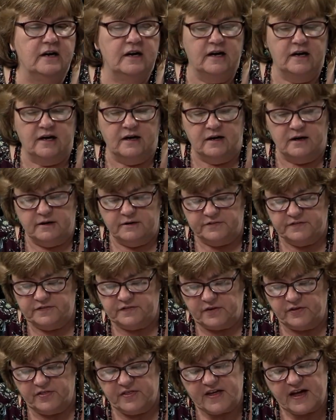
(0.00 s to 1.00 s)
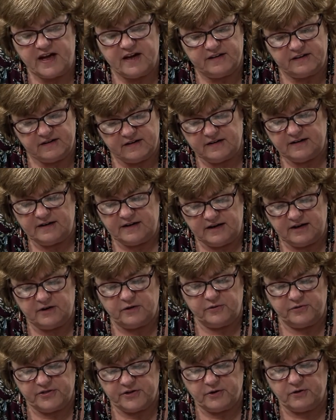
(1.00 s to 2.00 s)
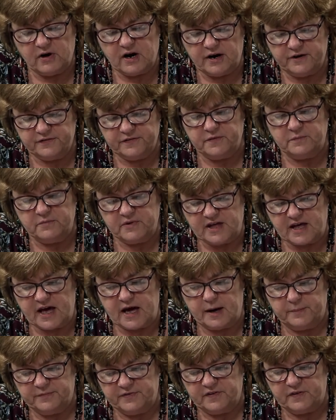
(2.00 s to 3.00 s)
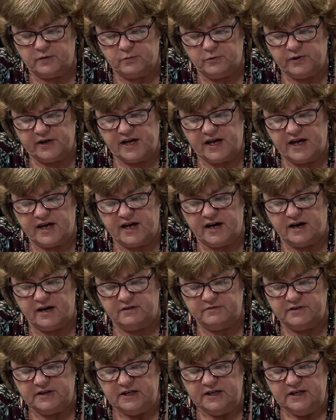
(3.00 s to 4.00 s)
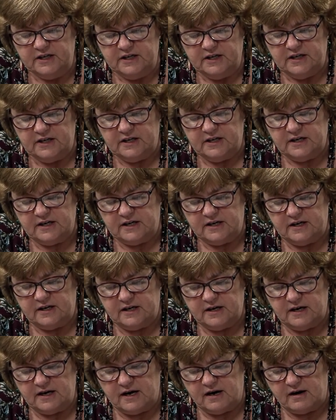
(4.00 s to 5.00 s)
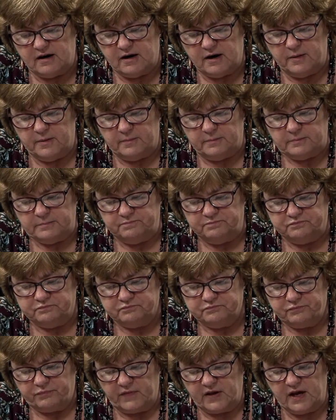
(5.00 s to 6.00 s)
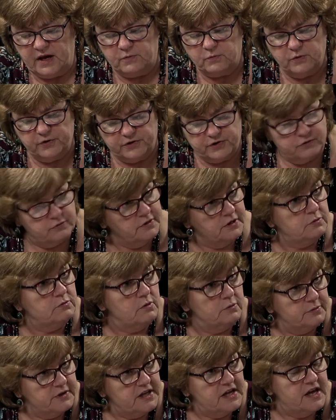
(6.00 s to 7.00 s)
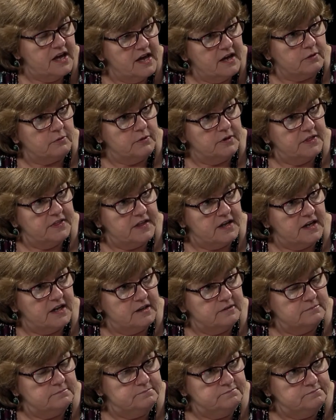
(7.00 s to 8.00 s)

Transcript: Uh, so that, you know, there are some gaps that we have, um, and oh. we're doing what we can with that.